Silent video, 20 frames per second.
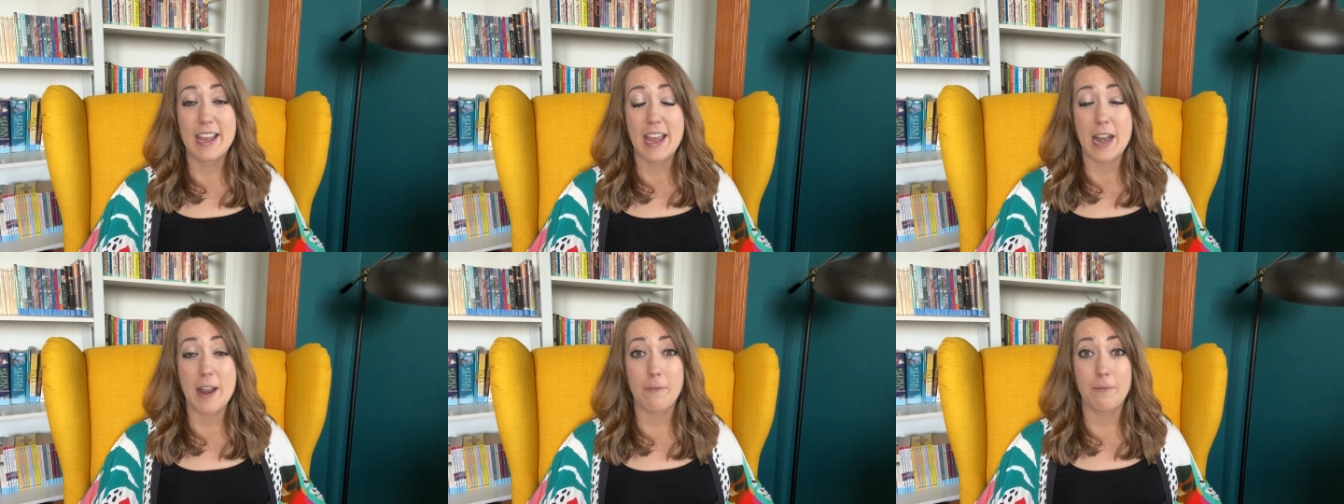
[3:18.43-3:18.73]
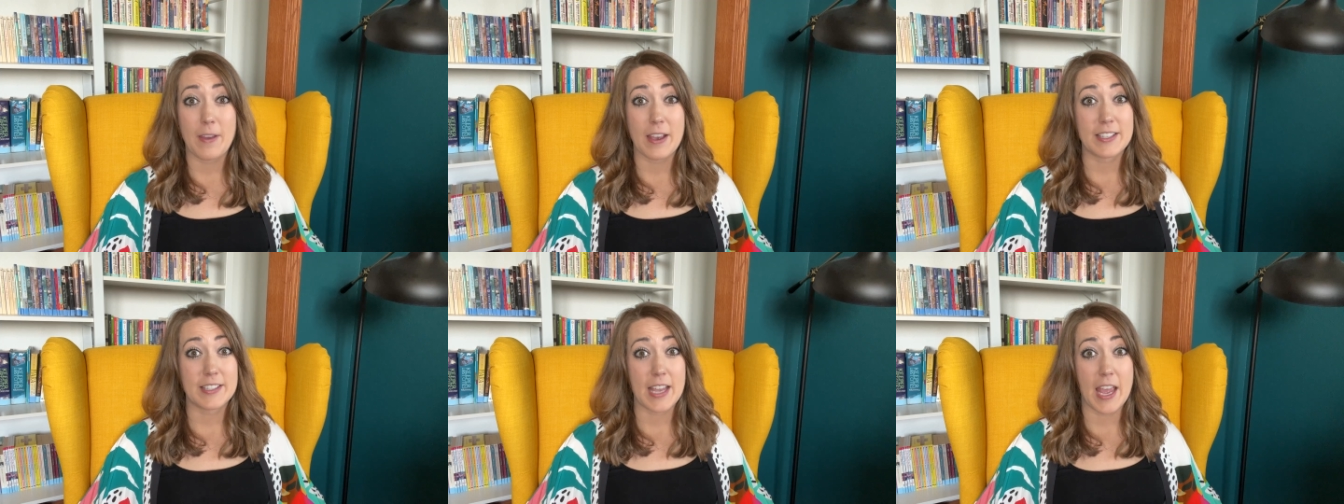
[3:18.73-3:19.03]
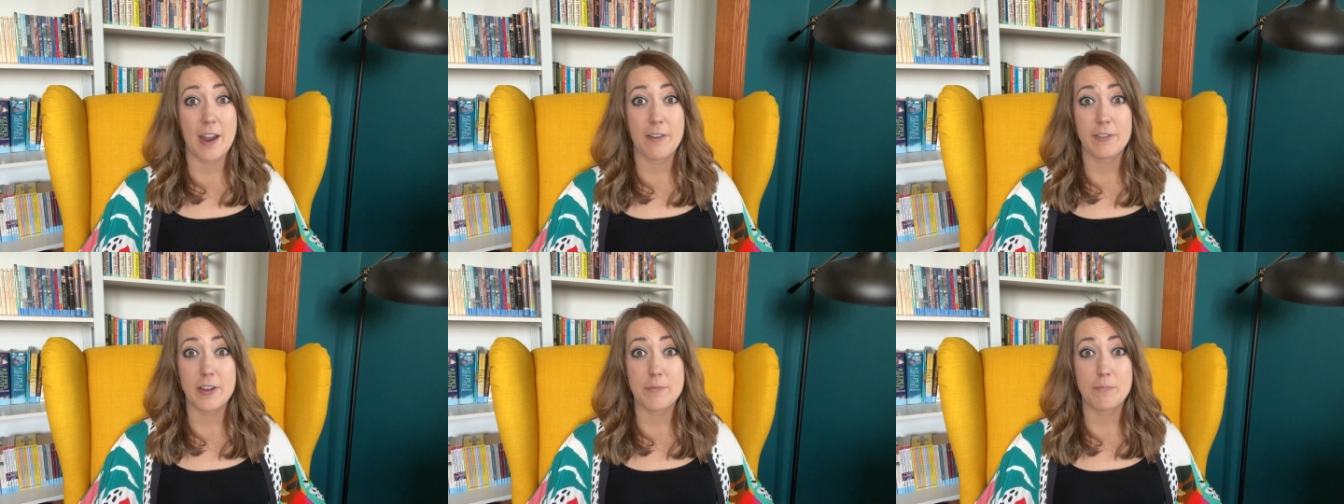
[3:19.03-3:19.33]
It affects
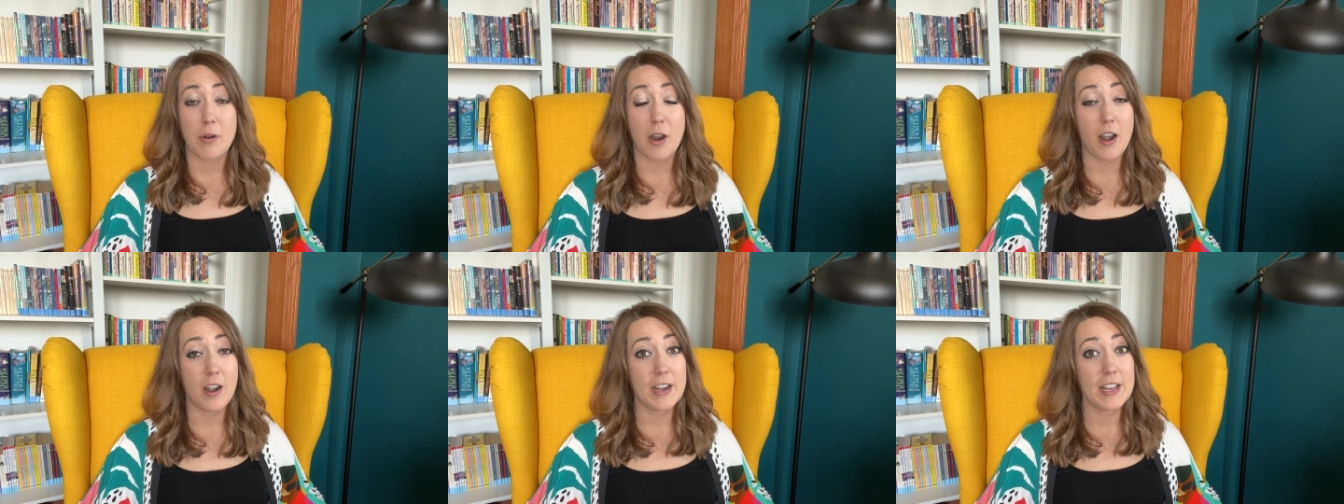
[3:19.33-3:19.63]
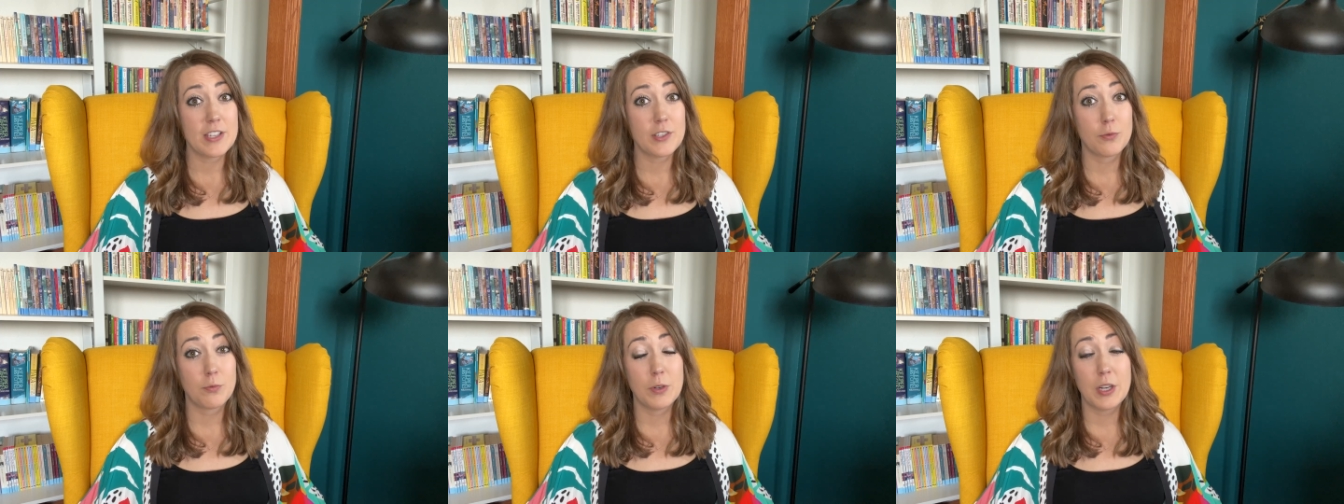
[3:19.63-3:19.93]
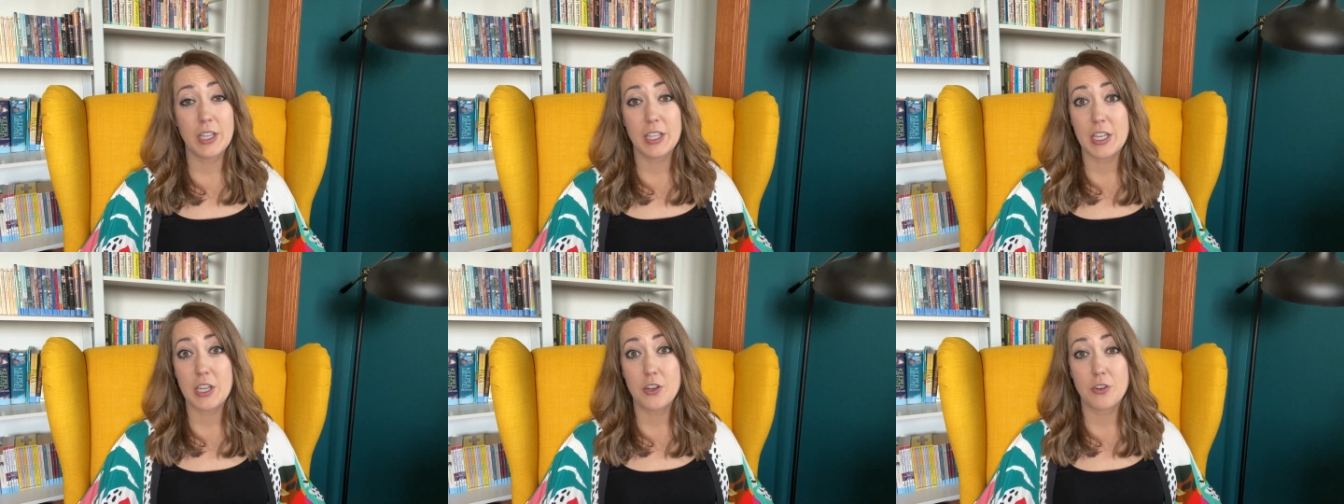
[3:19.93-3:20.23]
every part. It's
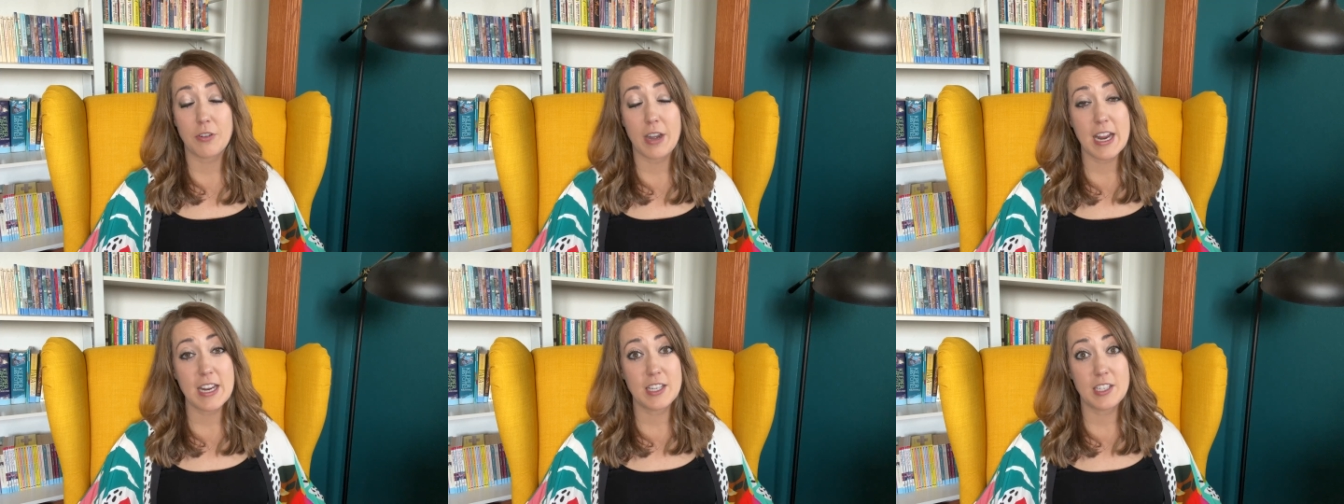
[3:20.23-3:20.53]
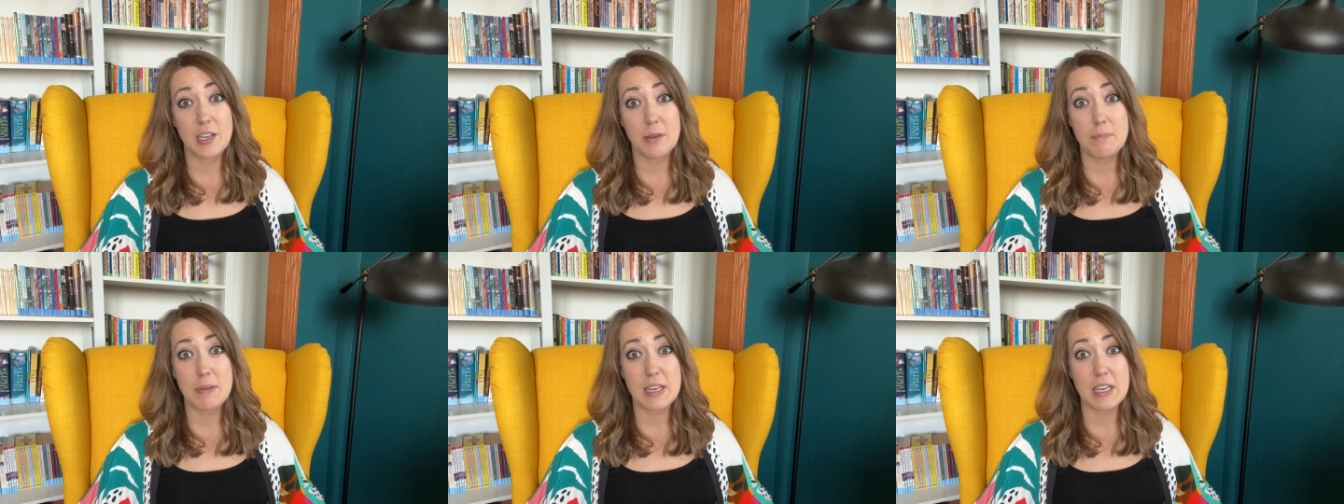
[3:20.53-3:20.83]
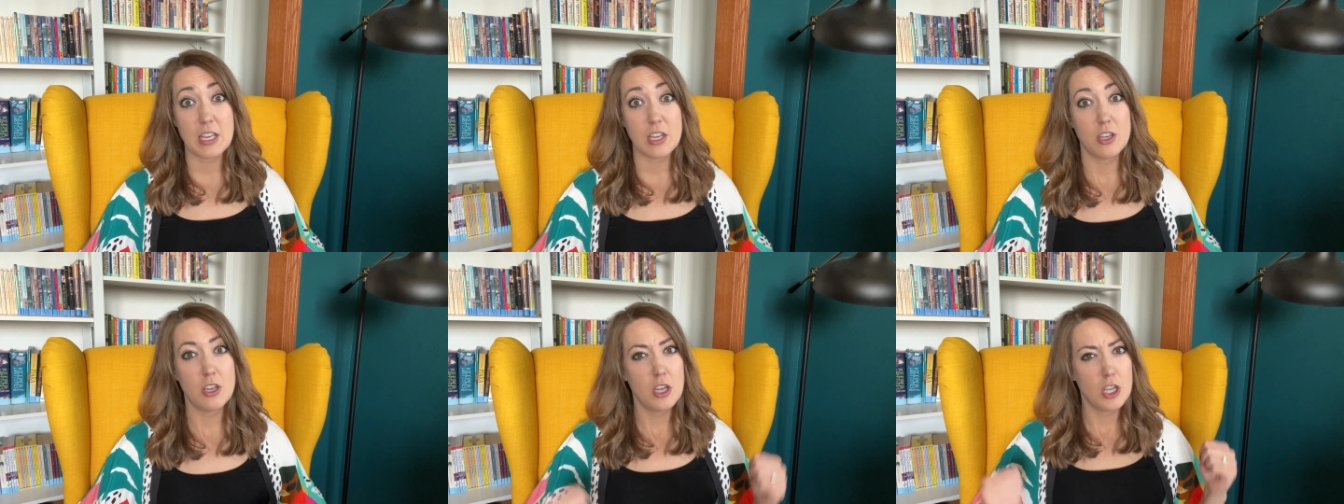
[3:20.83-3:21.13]
really great to
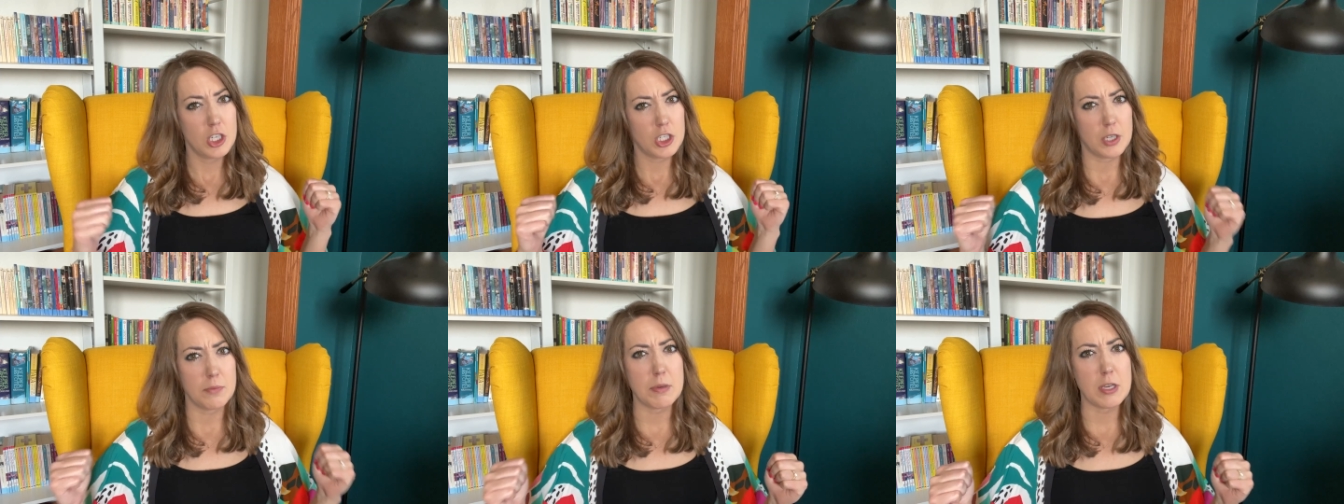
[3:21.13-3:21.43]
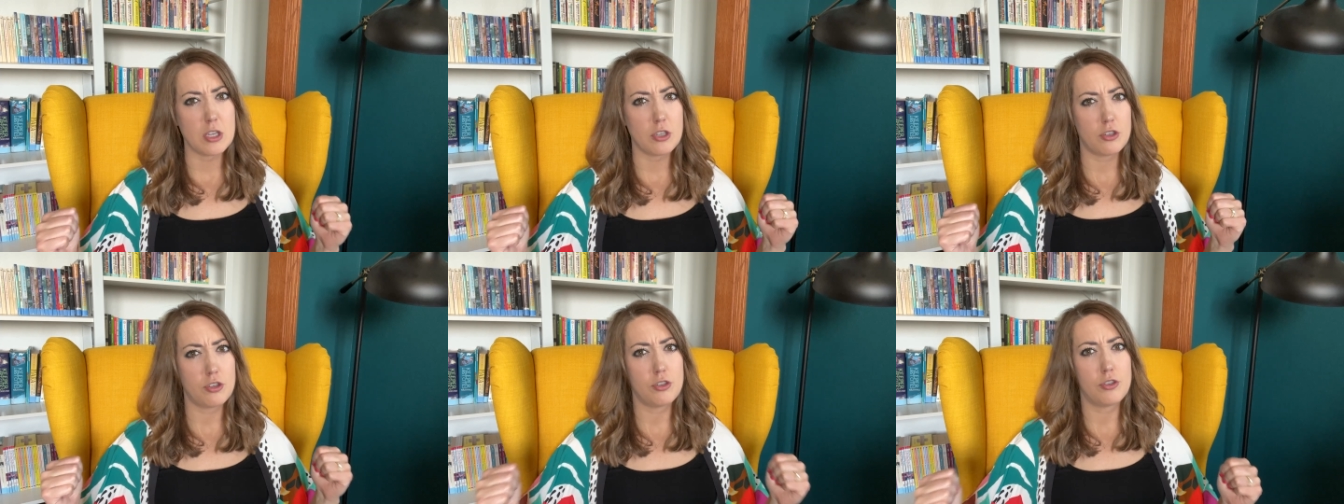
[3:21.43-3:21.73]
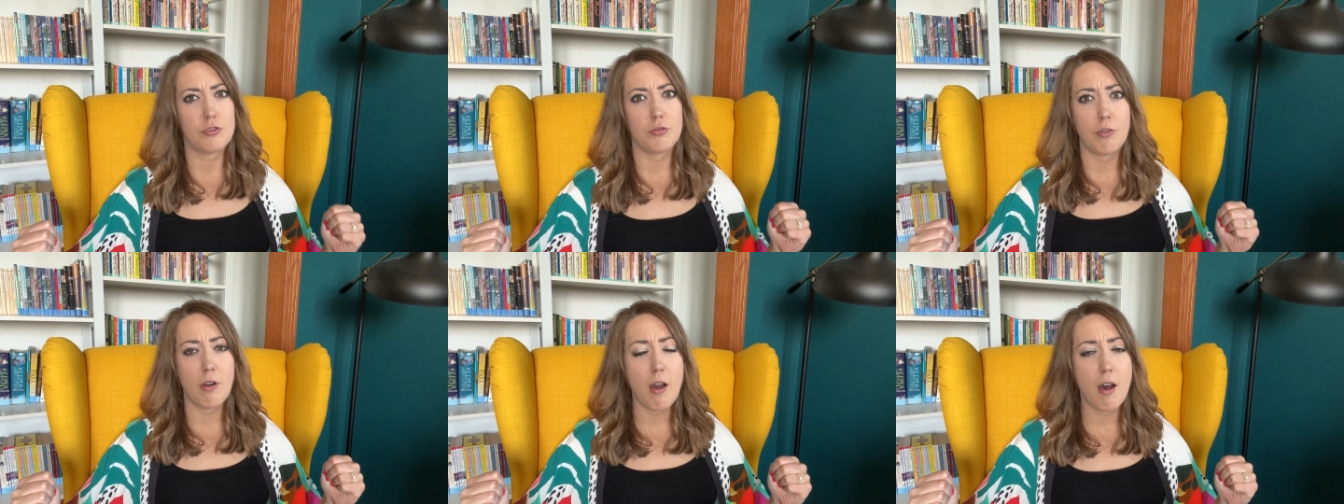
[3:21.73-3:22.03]
be, to be
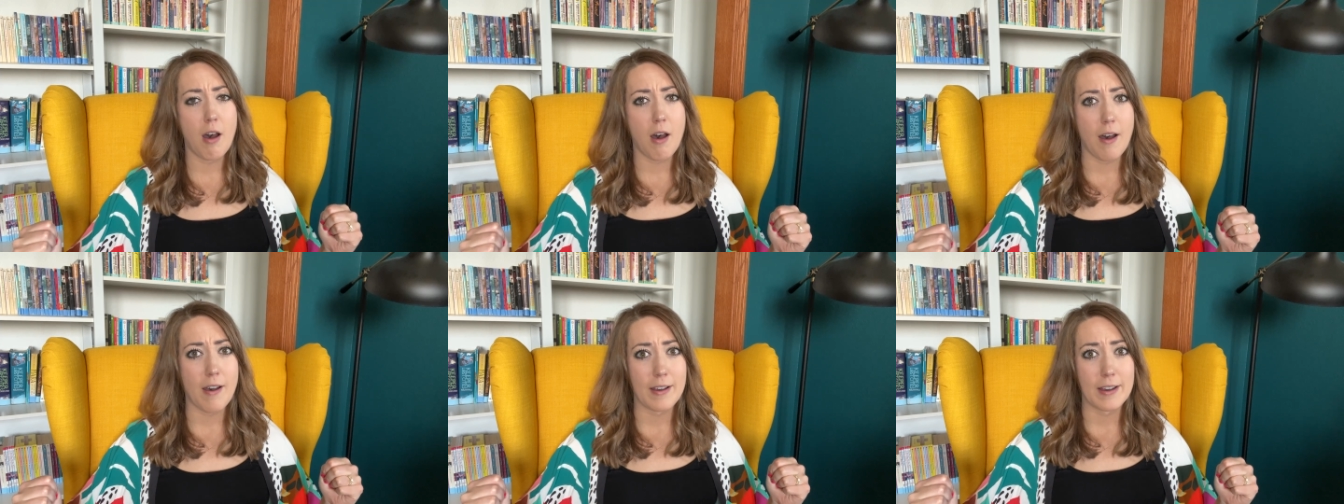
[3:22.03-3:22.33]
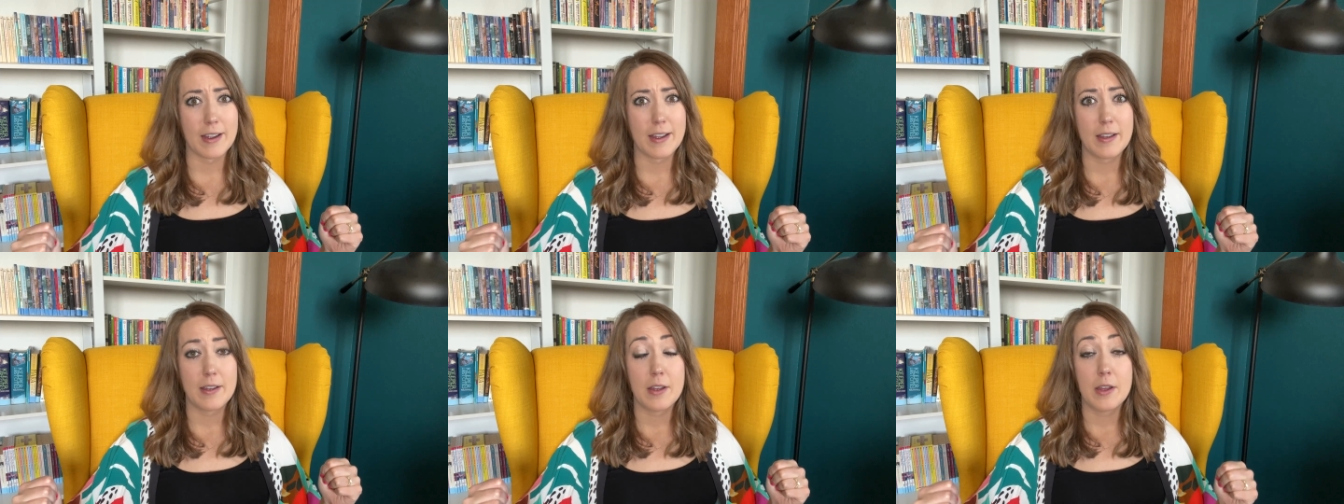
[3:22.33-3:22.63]
strong,